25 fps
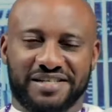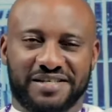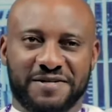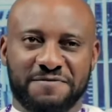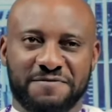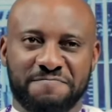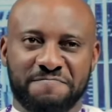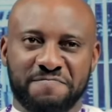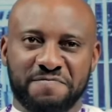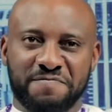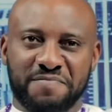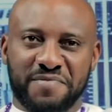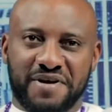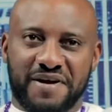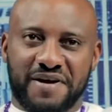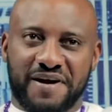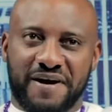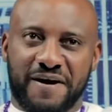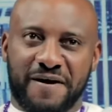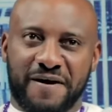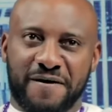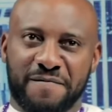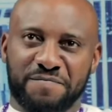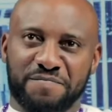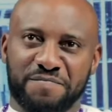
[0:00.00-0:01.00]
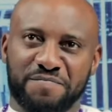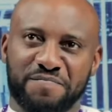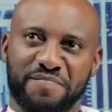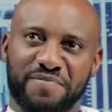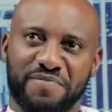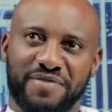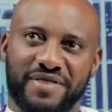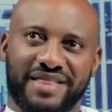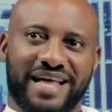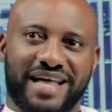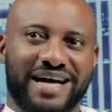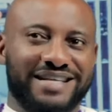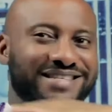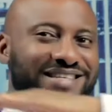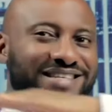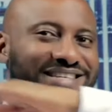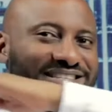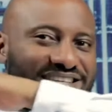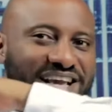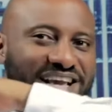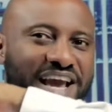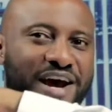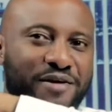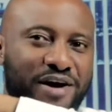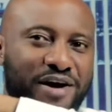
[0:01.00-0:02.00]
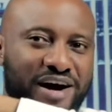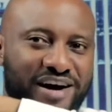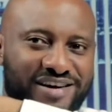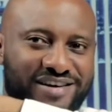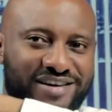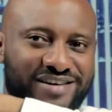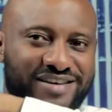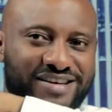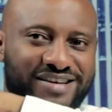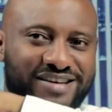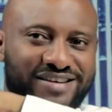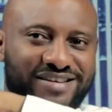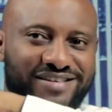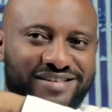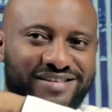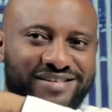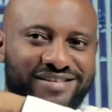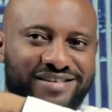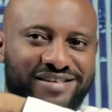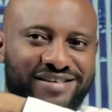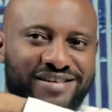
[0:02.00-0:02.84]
You know what it means? They get sick over the family.